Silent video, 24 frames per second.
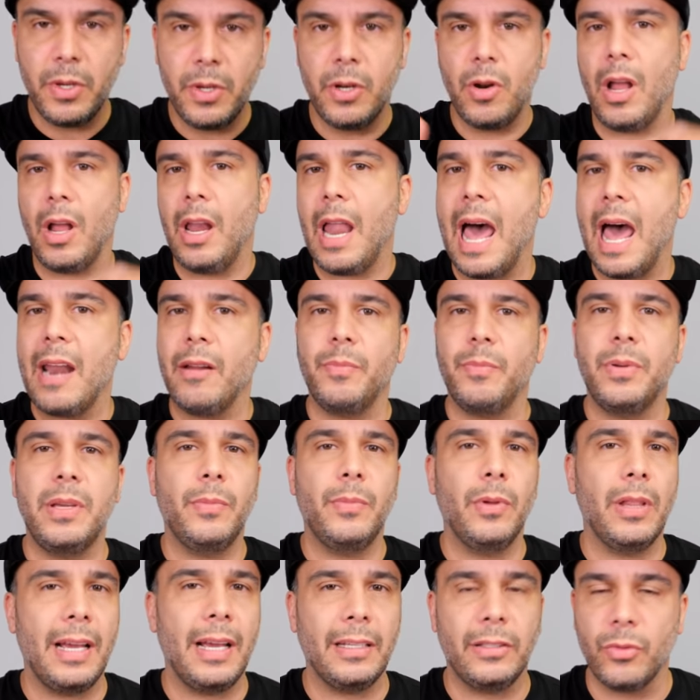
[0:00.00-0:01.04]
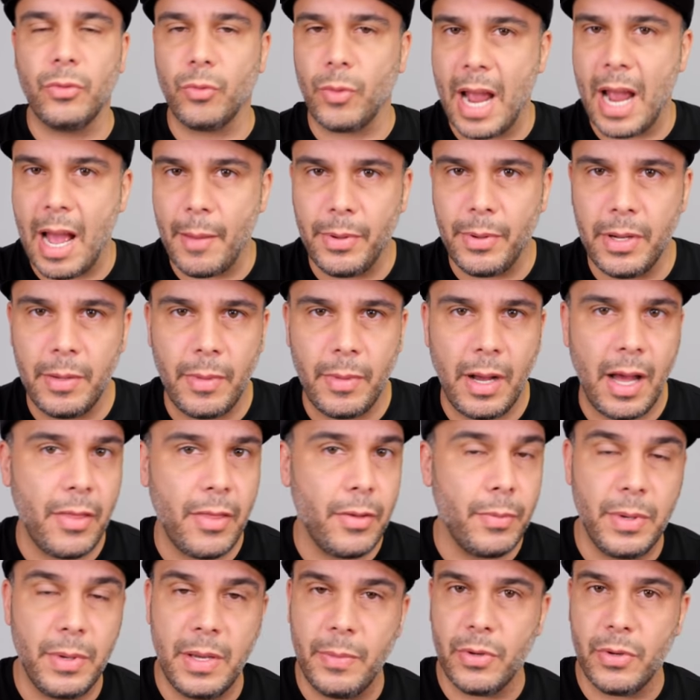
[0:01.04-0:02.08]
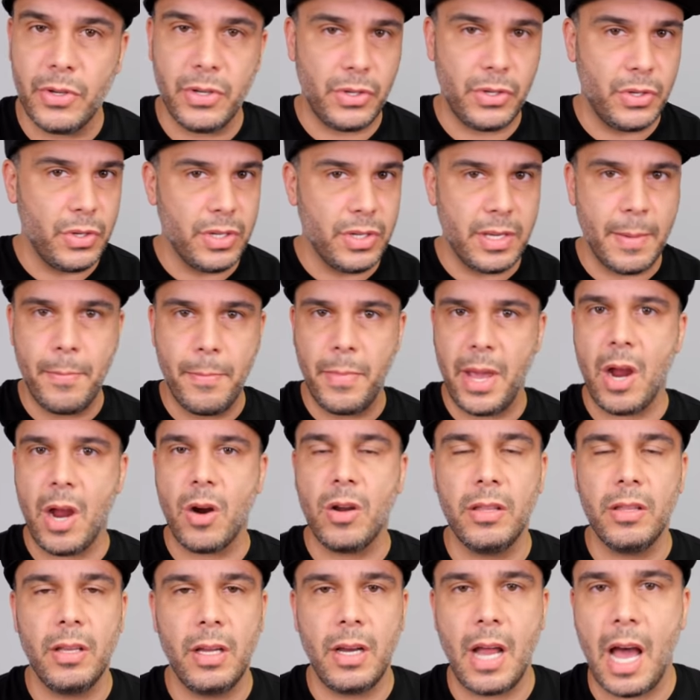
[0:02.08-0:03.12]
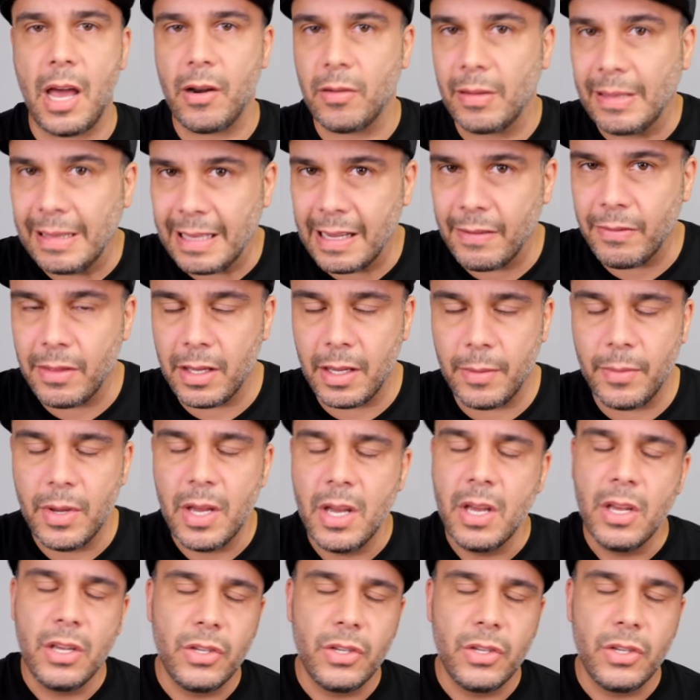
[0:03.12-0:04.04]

You know, a lot of people like to wrap them, other people just use them bare and then autoclave them.